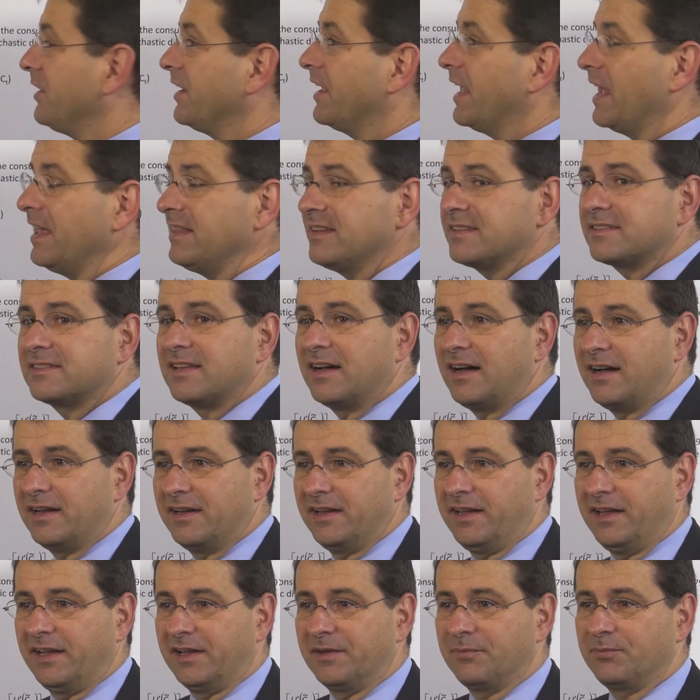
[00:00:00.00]
again
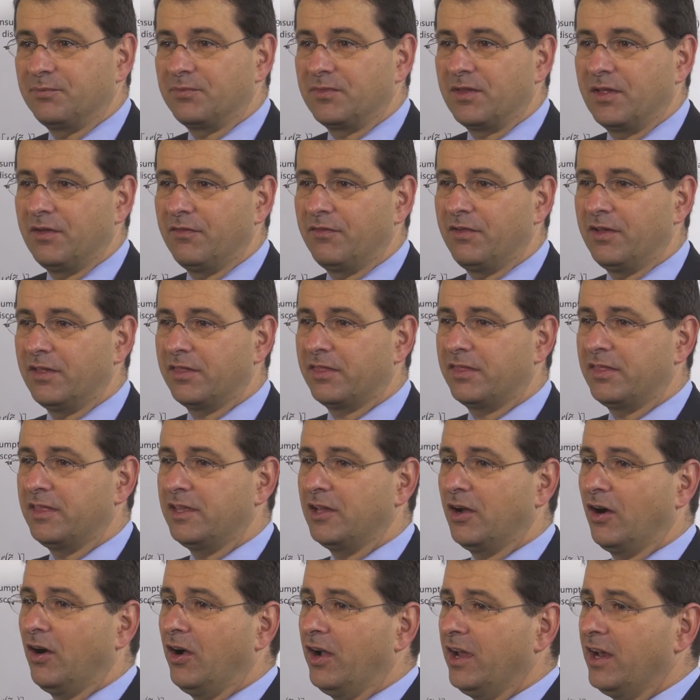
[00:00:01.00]
starting with
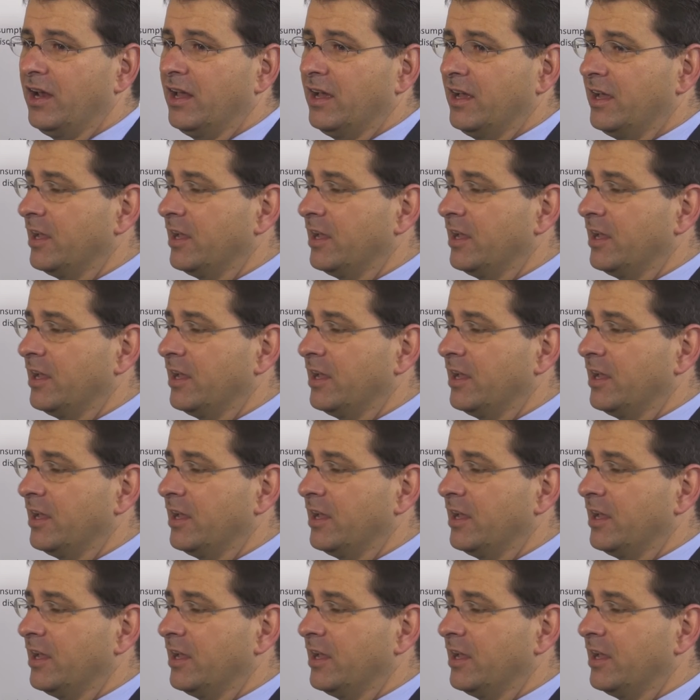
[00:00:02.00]
the Euler